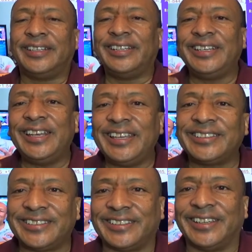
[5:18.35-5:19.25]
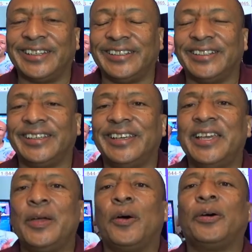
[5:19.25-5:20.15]
listen
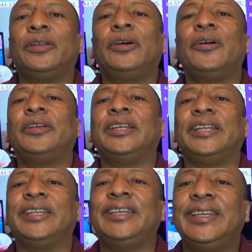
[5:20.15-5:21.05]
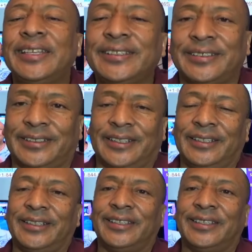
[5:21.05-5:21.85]
or learn to listen